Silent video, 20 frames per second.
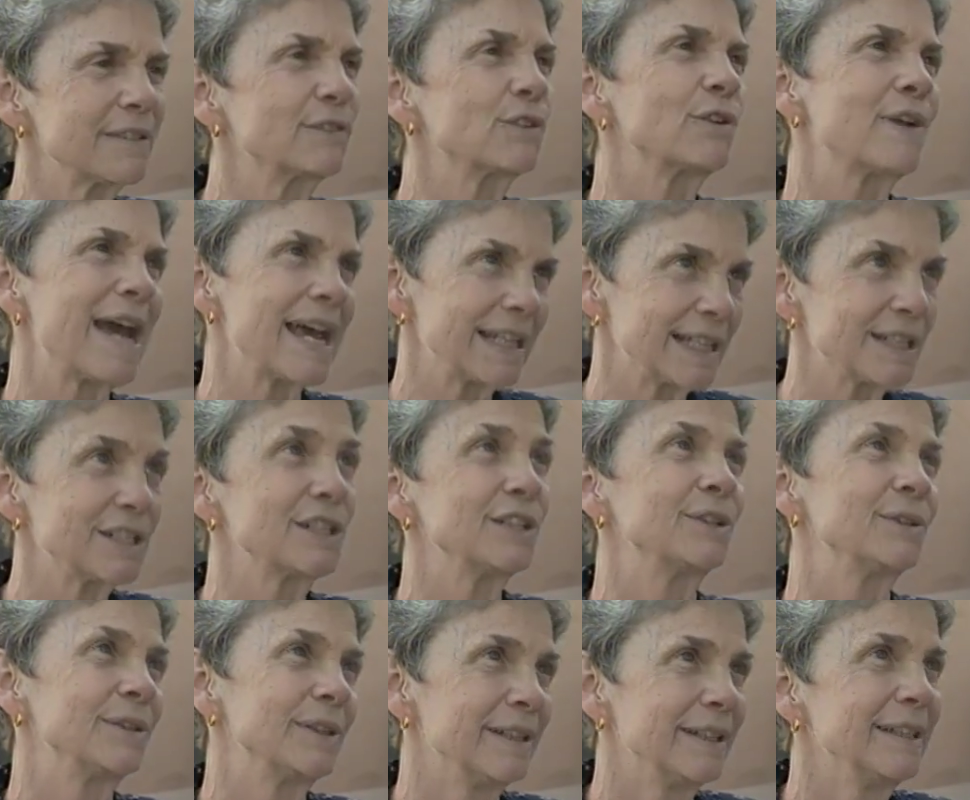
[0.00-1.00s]
of
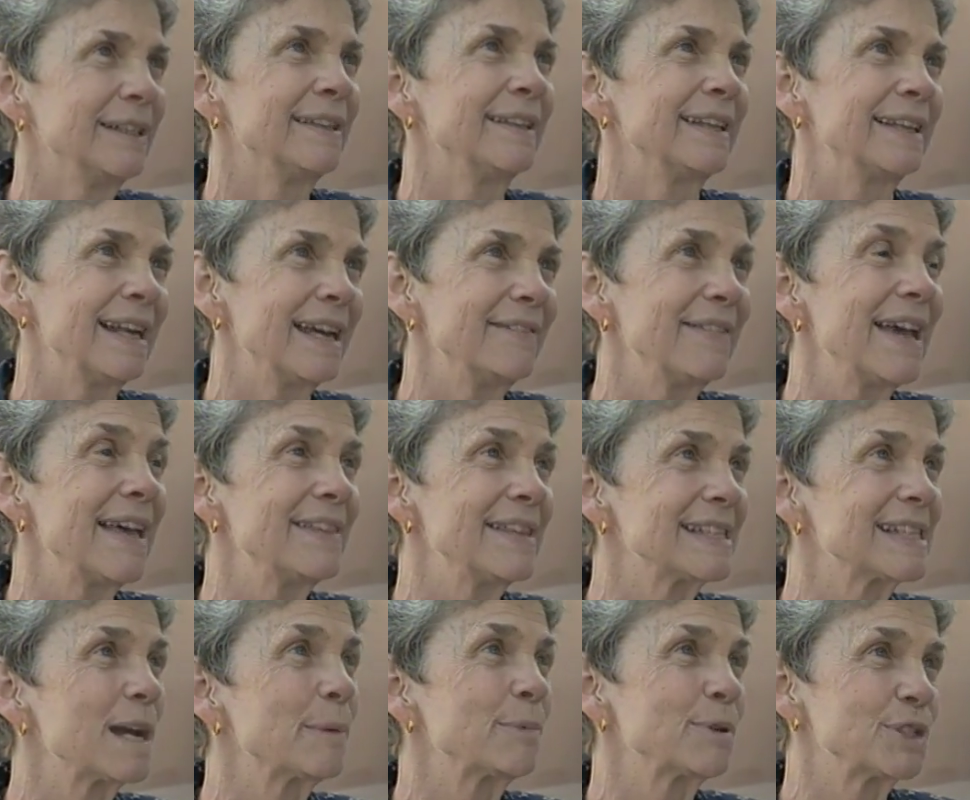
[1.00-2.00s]
gratitude that I've had
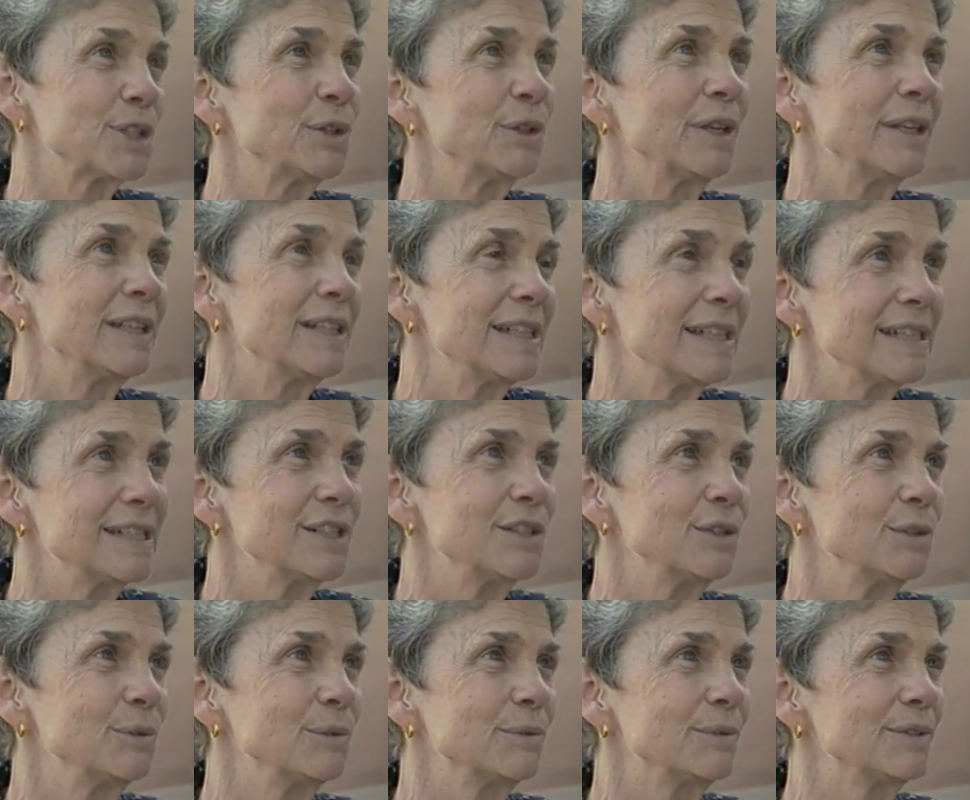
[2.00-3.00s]
this opportunity
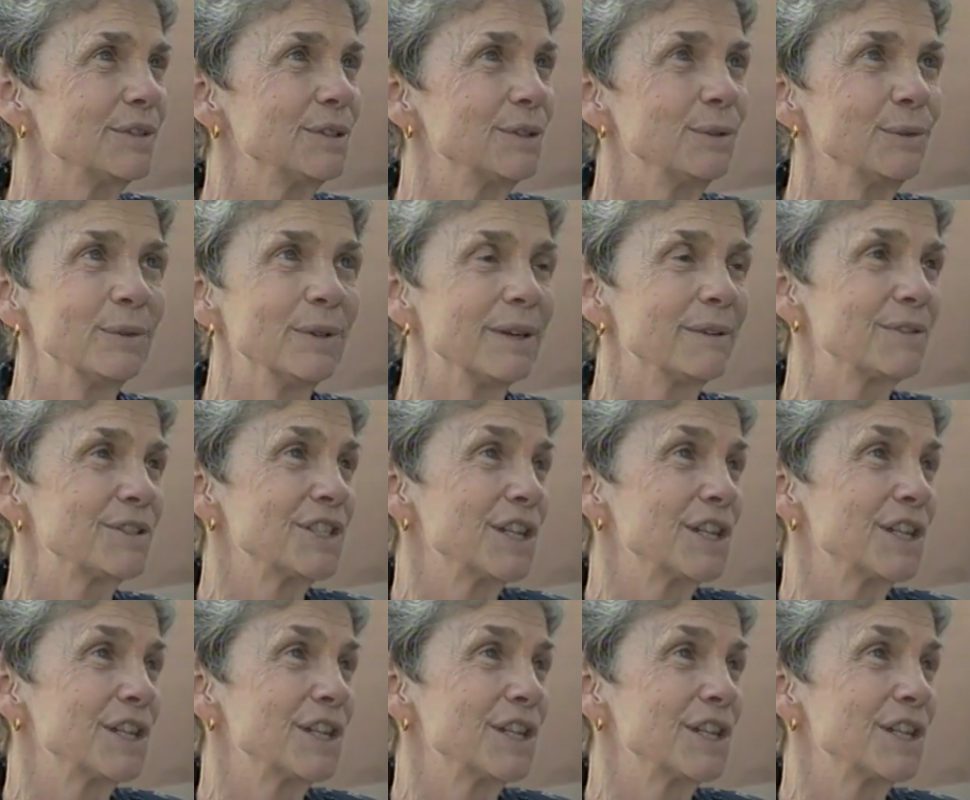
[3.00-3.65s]
to